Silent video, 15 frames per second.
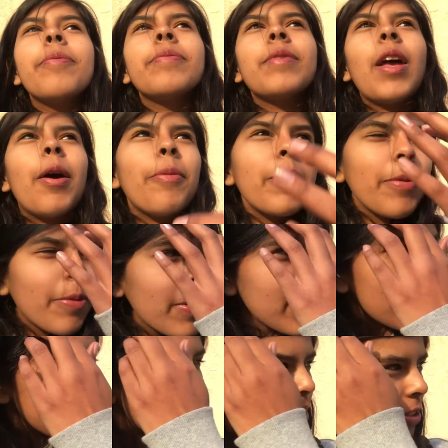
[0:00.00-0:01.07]
how many more
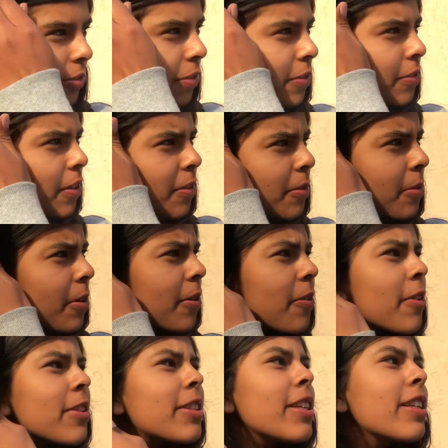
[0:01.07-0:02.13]
days to February
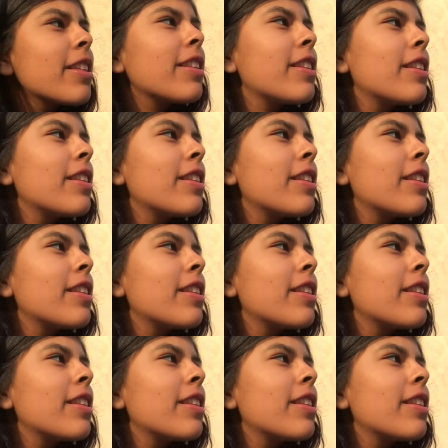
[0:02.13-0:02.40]
14th?